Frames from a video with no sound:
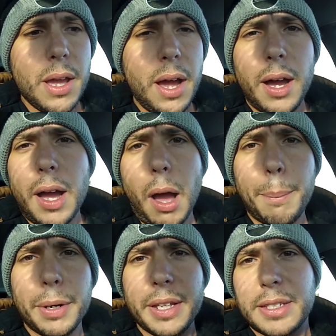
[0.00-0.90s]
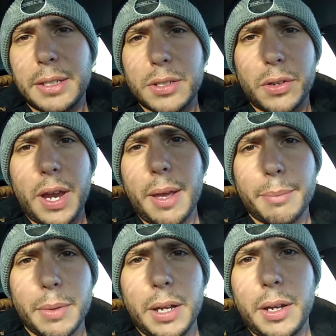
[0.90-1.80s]
I'll put his
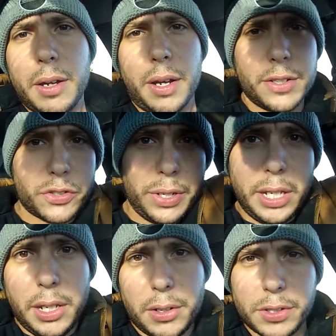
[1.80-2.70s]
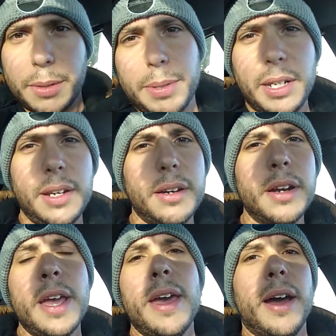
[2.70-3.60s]
Instagram on the screen or something here,
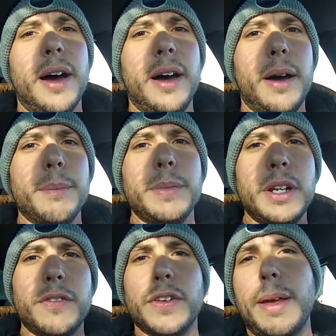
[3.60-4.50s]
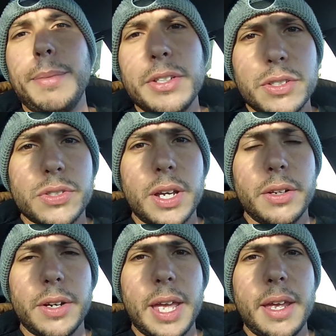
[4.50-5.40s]
you know, for letting me use his
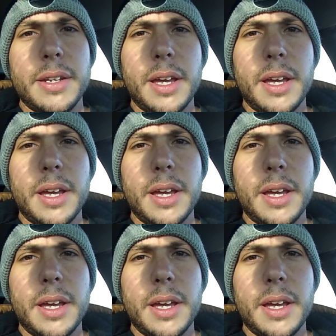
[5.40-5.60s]
trailer again.